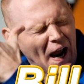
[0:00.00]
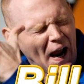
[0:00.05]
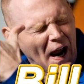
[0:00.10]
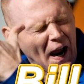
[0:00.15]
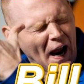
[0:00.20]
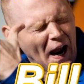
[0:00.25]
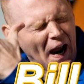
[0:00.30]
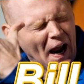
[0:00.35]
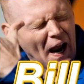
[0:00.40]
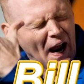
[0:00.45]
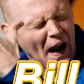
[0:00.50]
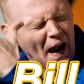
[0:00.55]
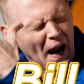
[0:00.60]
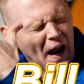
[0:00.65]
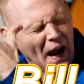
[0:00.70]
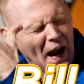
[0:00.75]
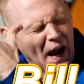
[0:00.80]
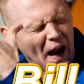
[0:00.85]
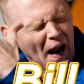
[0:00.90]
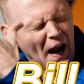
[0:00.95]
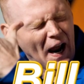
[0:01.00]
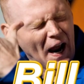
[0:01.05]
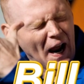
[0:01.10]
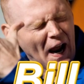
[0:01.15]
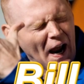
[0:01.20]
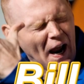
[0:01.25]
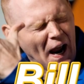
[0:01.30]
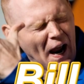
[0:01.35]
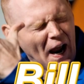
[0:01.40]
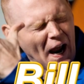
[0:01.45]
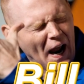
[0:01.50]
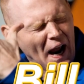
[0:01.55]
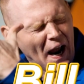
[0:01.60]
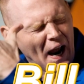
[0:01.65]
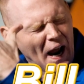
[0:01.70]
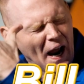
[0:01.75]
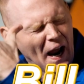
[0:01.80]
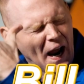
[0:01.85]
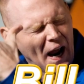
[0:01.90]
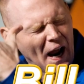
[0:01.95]
questions about the incident
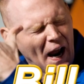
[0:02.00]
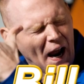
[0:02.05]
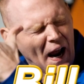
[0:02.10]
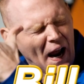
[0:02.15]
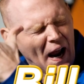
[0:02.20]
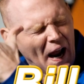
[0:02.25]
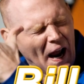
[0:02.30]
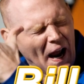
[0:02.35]
and